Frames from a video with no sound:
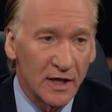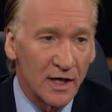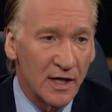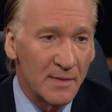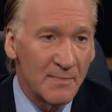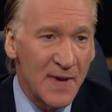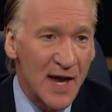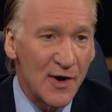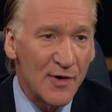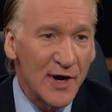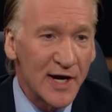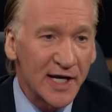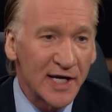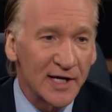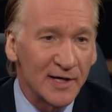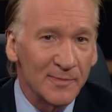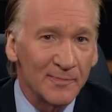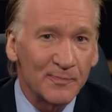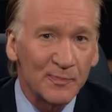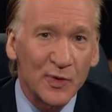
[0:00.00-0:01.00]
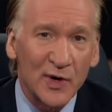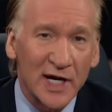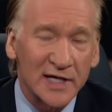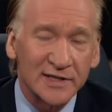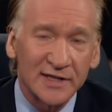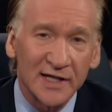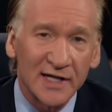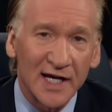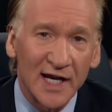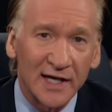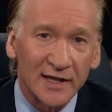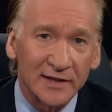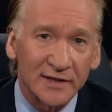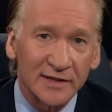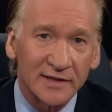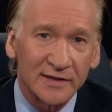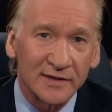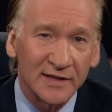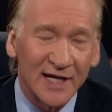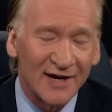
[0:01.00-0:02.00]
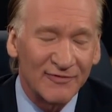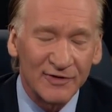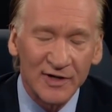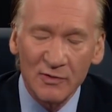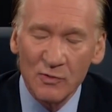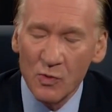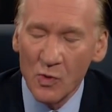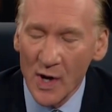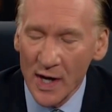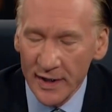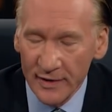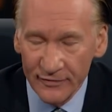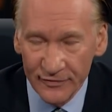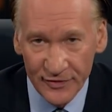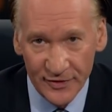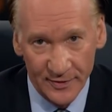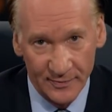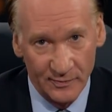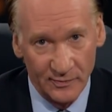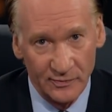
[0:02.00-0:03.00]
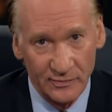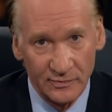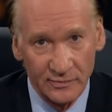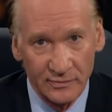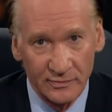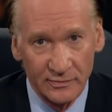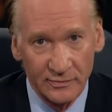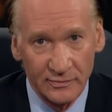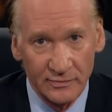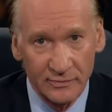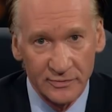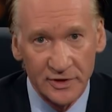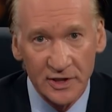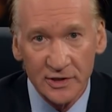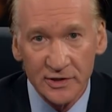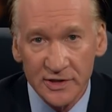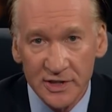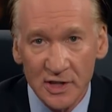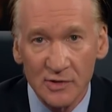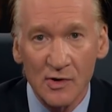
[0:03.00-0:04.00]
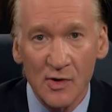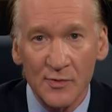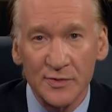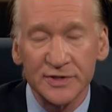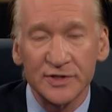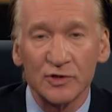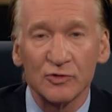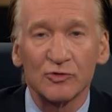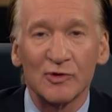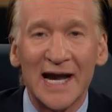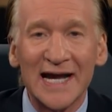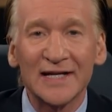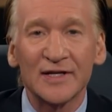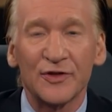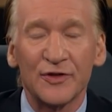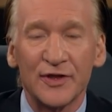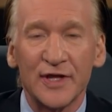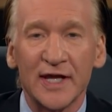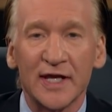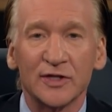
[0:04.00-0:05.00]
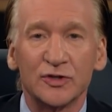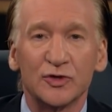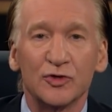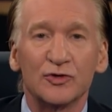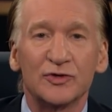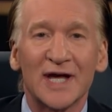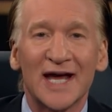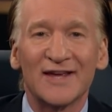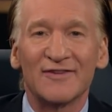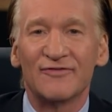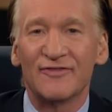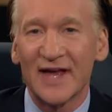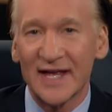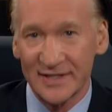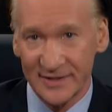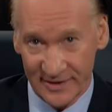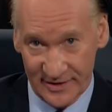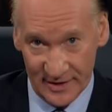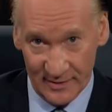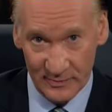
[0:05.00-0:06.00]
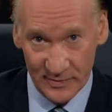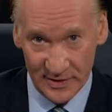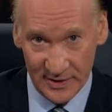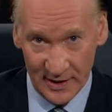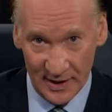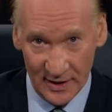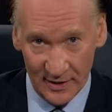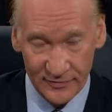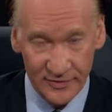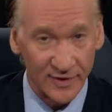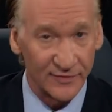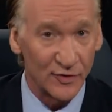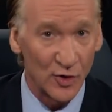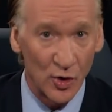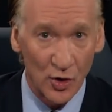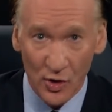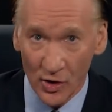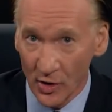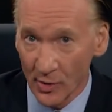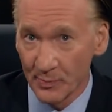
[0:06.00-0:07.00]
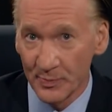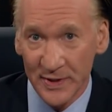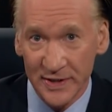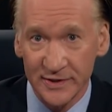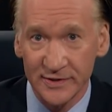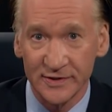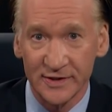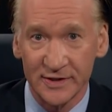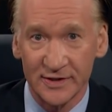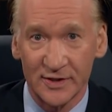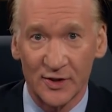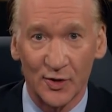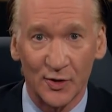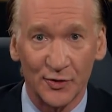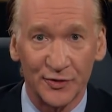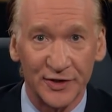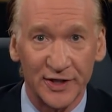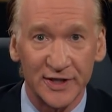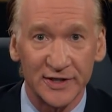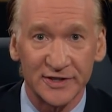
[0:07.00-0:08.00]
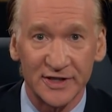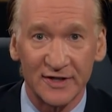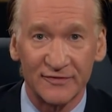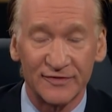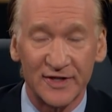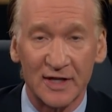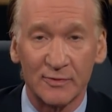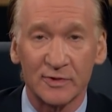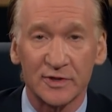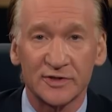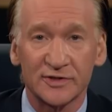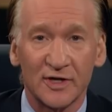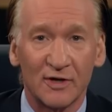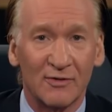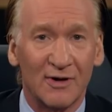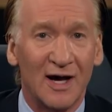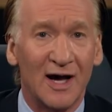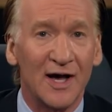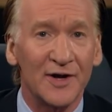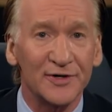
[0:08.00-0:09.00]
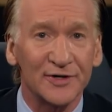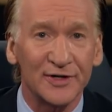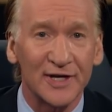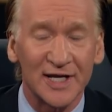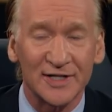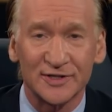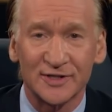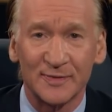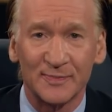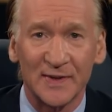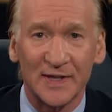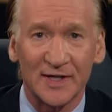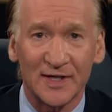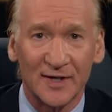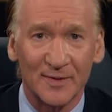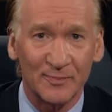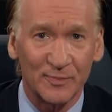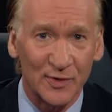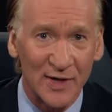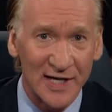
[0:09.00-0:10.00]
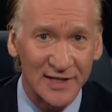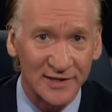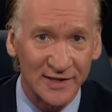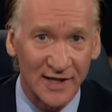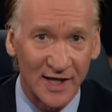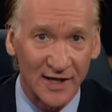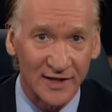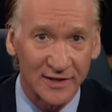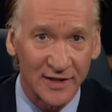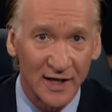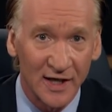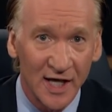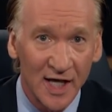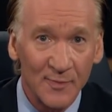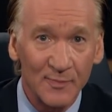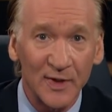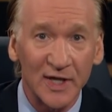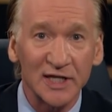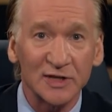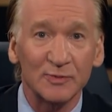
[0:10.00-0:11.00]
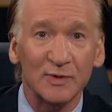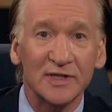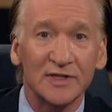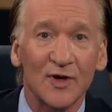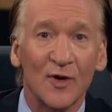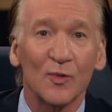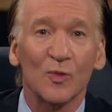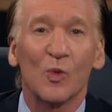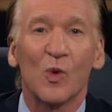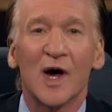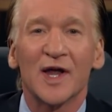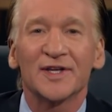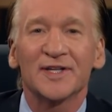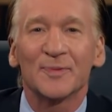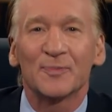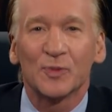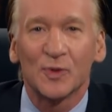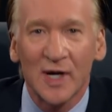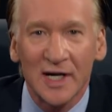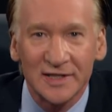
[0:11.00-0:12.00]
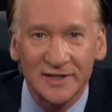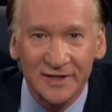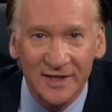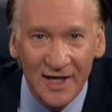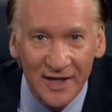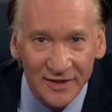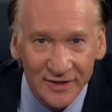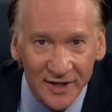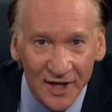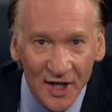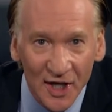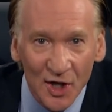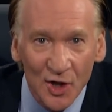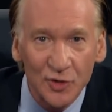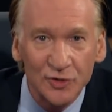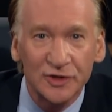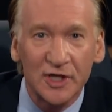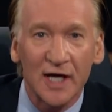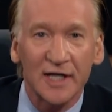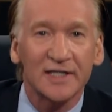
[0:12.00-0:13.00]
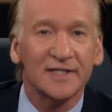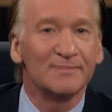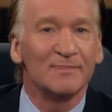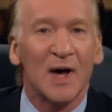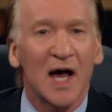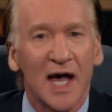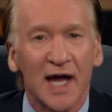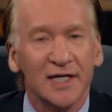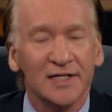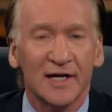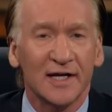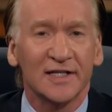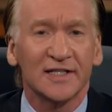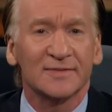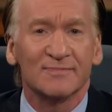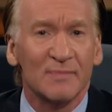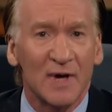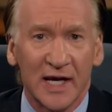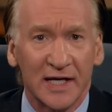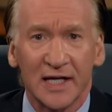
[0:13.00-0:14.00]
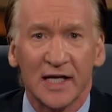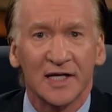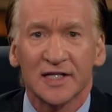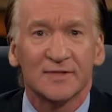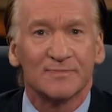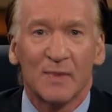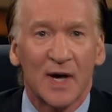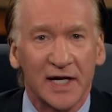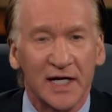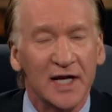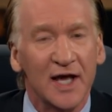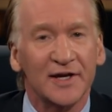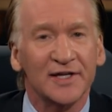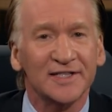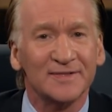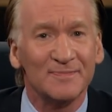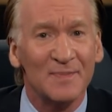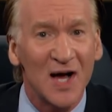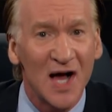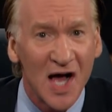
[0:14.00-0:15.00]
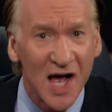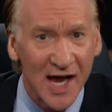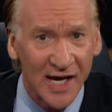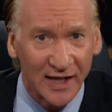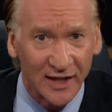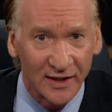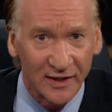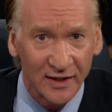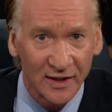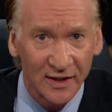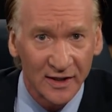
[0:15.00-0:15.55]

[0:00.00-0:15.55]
American presidents, every one of them, just knew it was the right thing to divest themselves of all business holdings if they were so honored as to become president. Because we don't want a president who's got his mind on his money and his money on his mind.